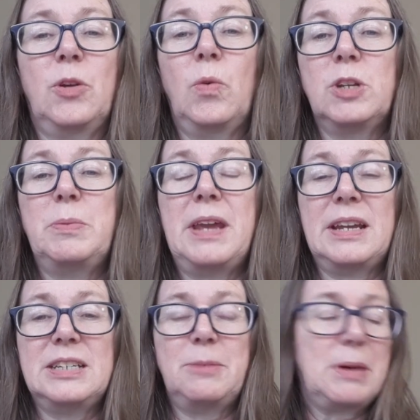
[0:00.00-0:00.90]
going to be
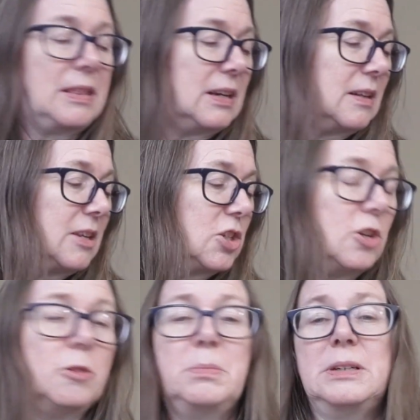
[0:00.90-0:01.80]
18 by the end of this
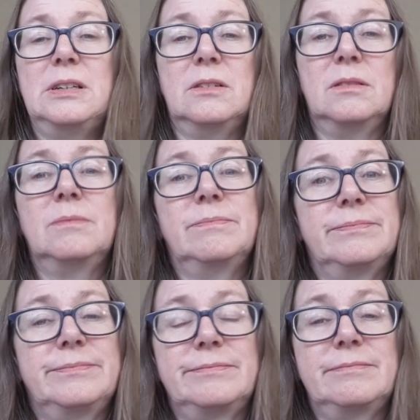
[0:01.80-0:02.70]
year, but
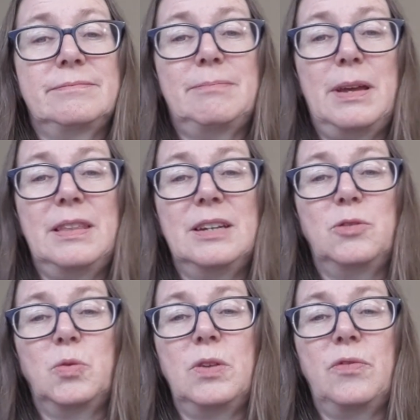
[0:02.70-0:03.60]
by the end of
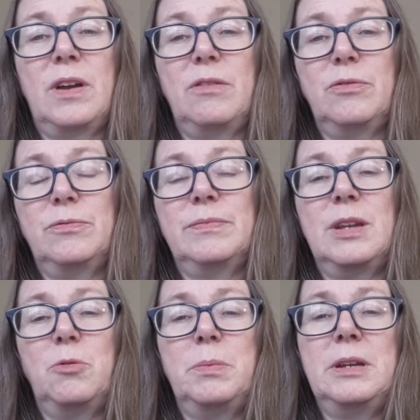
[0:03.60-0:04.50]
25
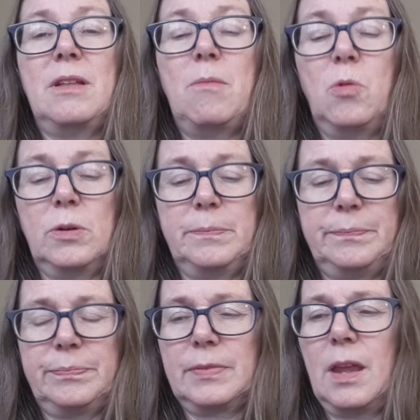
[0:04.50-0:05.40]
it will be a lot more.
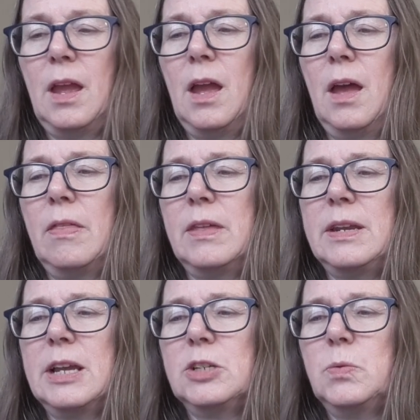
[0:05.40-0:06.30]
The
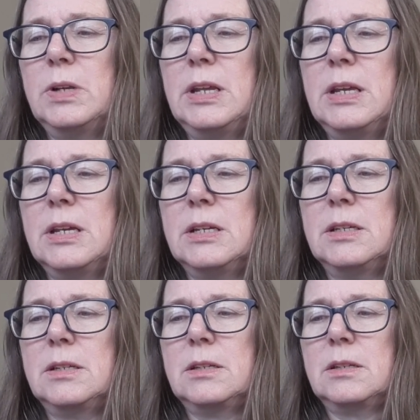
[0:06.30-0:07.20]
next one
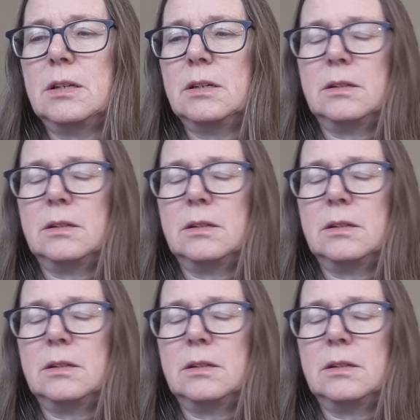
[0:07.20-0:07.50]
is